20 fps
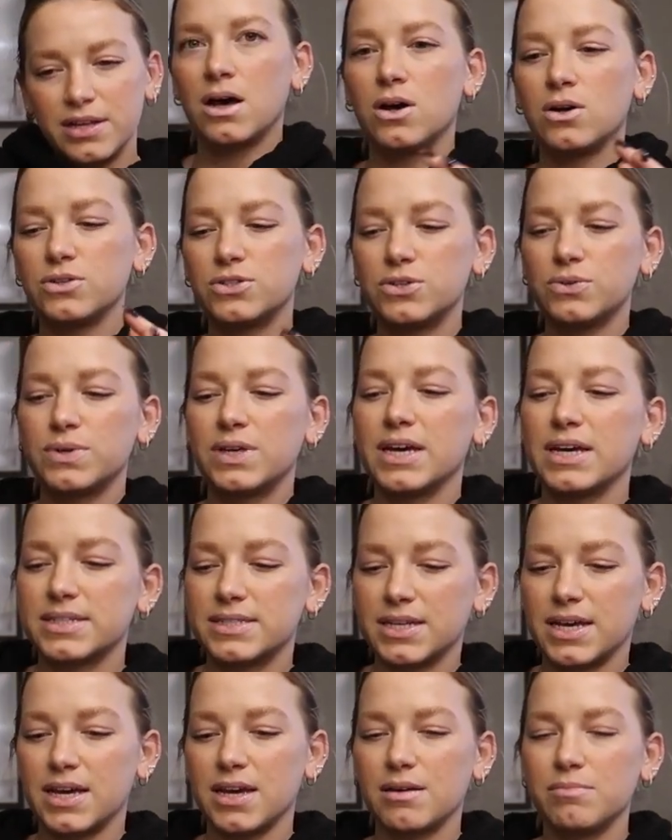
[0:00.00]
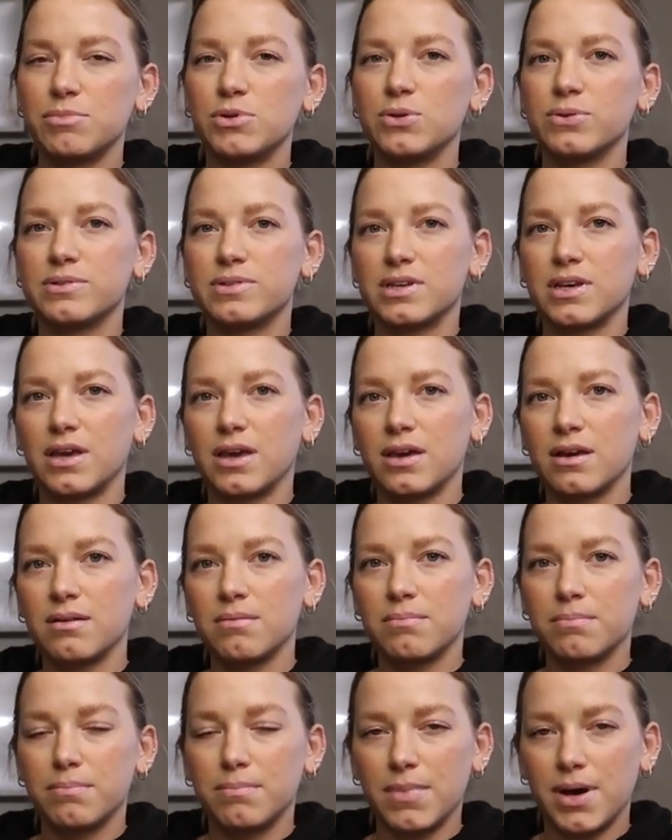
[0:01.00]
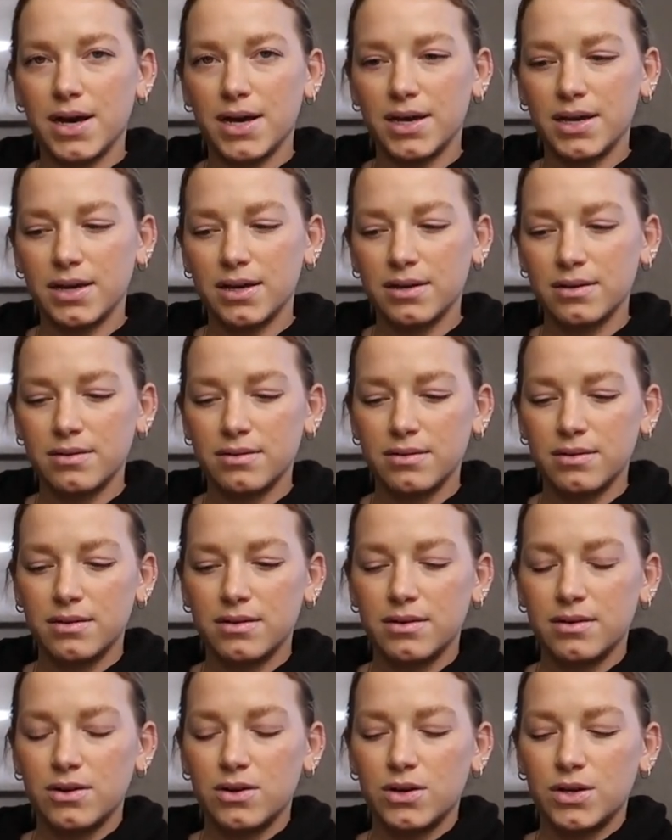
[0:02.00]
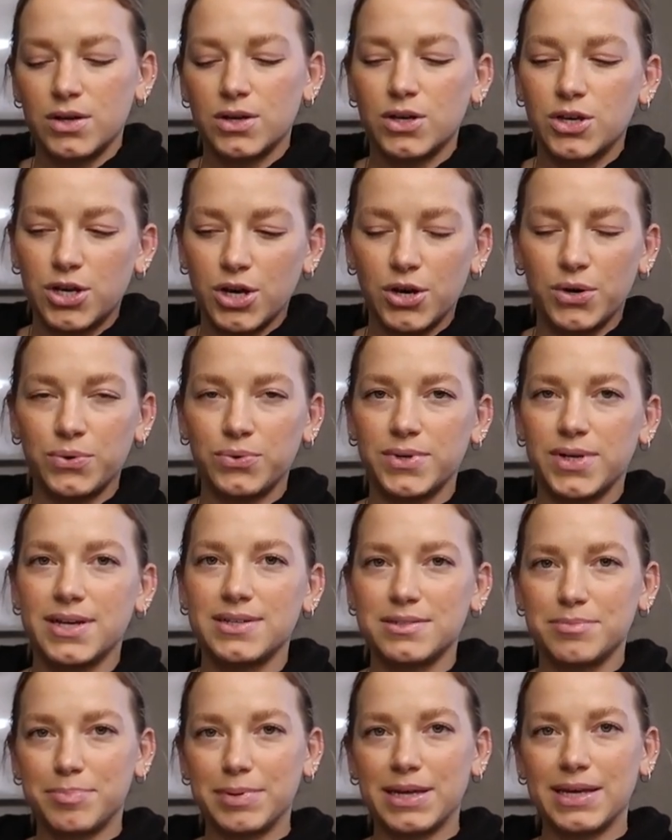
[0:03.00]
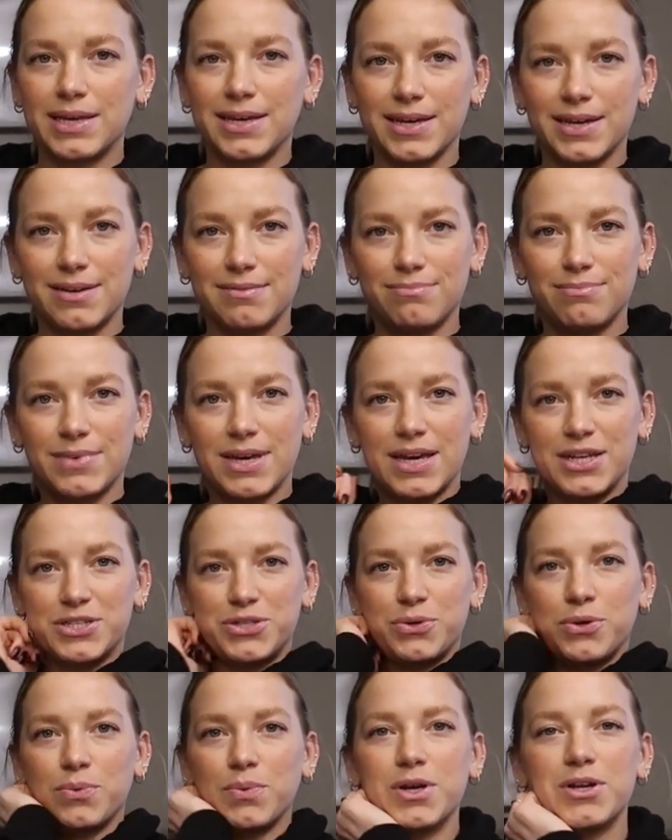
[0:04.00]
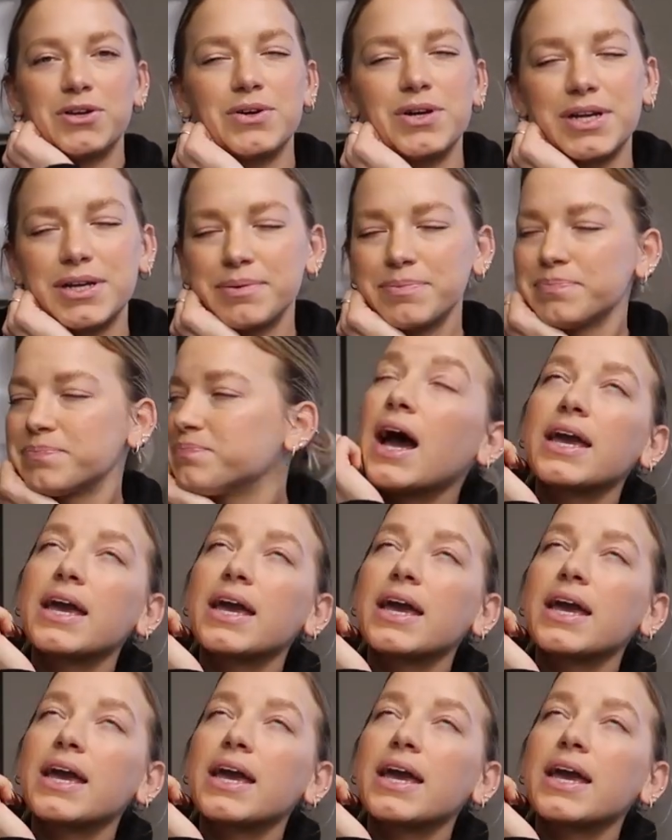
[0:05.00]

Also, yes, I am using my coat as a blanket, in case you were wondering.